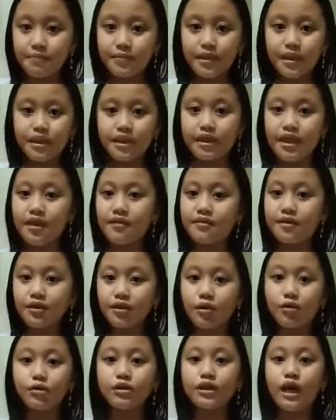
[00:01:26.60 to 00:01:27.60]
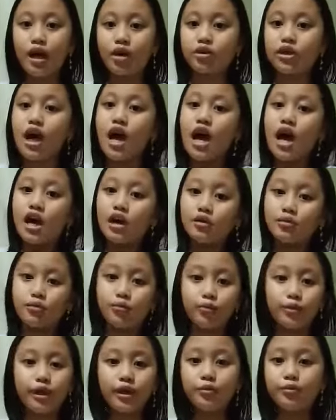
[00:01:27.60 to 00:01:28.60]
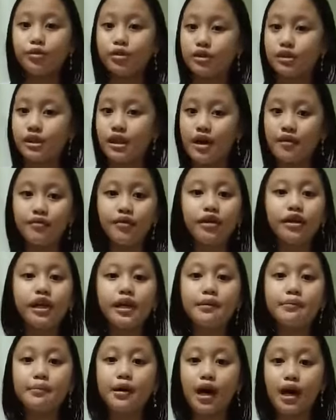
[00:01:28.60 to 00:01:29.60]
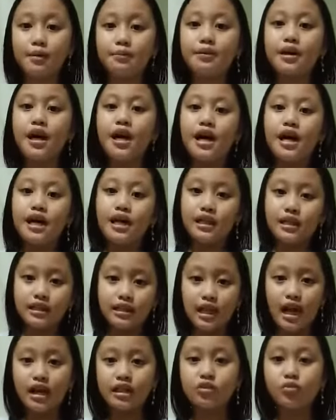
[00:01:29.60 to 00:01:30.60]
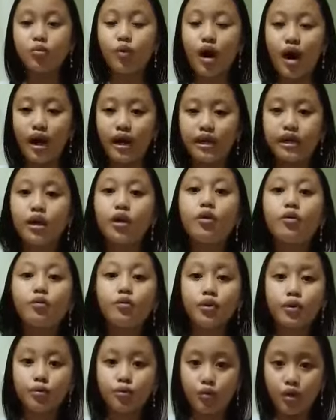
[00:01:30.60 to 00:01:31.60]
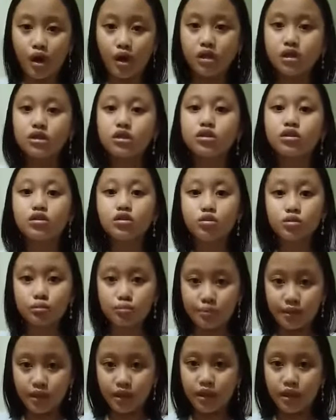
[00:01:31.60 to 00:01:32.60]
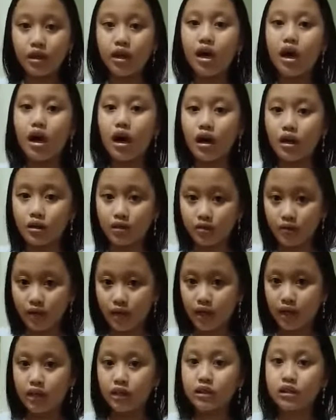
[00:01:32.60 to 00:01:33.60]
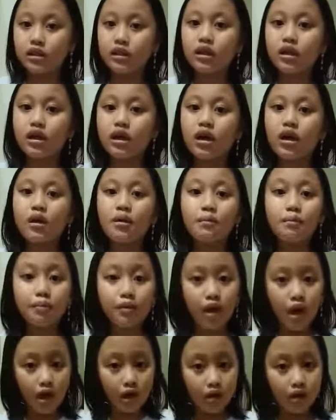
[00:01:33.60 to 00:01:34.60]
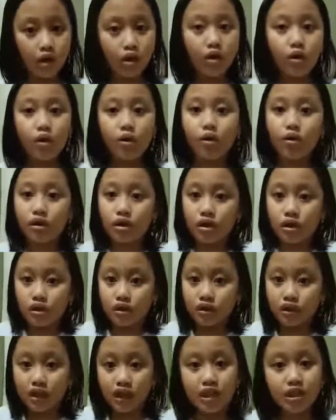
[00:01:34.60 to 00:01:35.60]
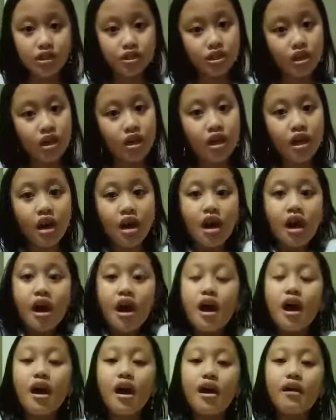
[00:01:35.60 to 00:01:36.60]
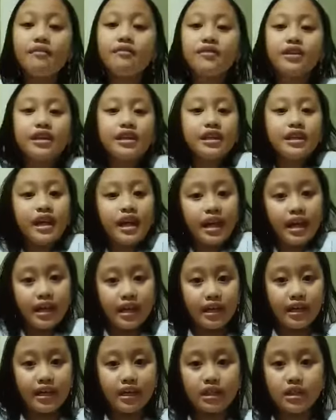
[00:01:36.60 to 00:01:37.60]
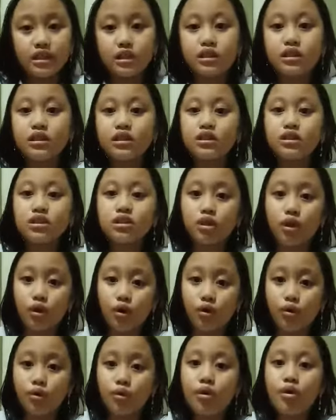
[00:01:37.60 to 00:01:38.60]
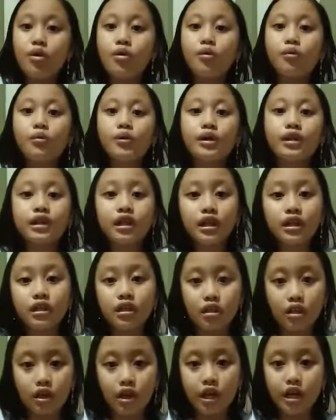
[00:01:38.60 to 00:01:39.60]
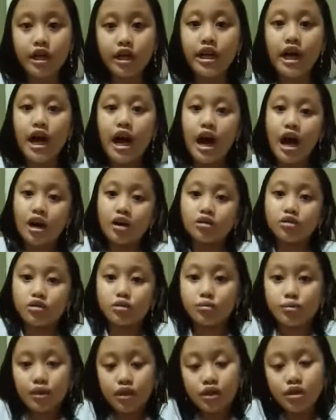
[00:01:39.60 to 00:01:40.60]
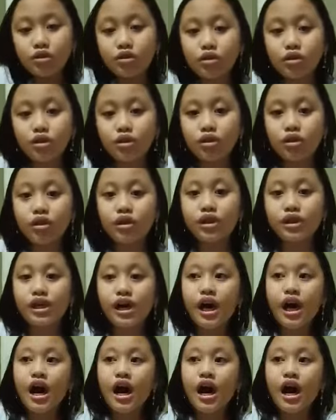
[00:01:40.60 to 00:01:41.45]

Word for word: never go down and we will never give up and that's why we want to be a great blogger or teacher every day so we can learn how to be good